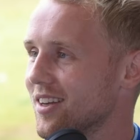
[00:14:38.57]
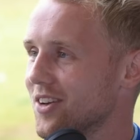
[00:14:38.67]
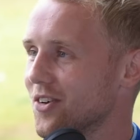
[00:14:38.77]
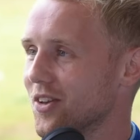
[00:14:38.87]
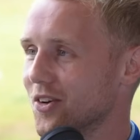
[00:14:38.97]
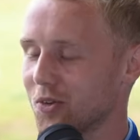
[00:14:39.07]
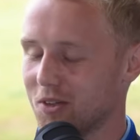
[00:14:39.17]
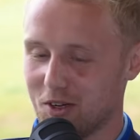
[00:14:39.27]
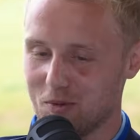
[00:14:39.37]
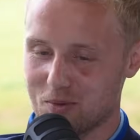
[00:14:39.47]
the old
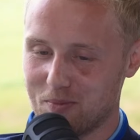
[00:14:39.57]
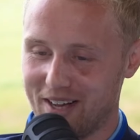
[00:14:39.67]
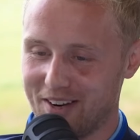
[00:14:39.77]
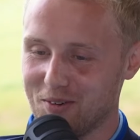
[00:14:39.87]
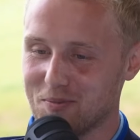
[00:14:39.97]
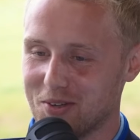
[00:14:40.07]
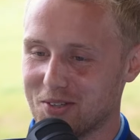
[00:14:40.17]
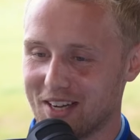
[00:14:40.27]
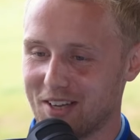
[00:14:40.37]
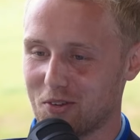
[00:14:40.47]
terms man up
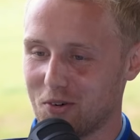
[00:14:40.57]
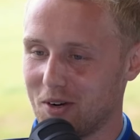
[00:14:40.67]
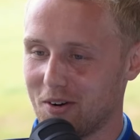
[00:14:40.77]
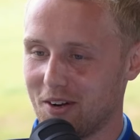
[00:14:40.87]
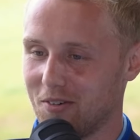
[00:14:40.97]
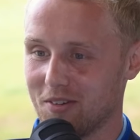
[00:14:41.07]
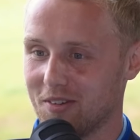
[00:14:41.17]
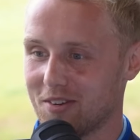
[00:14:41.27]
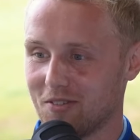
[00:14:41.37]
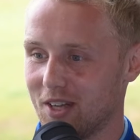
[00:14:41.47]
used to get thrown
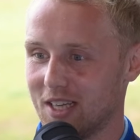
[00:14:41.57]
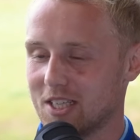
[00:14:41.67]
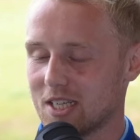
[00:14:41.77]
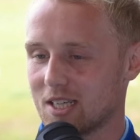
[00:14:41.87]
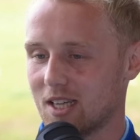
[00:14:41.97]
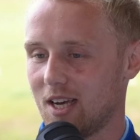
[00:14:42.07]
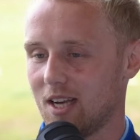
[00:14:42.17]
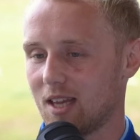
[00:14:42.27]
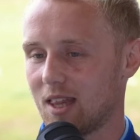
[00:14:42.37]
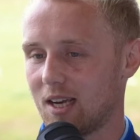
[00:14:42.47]
around religiously,
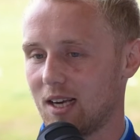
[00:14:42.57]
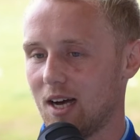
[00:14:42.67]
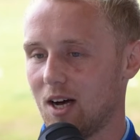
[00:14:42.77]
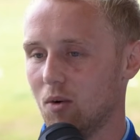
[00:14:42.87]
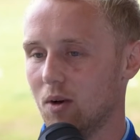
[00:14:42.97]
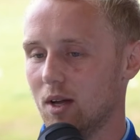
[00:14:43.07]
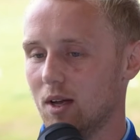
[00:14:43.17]
and I think now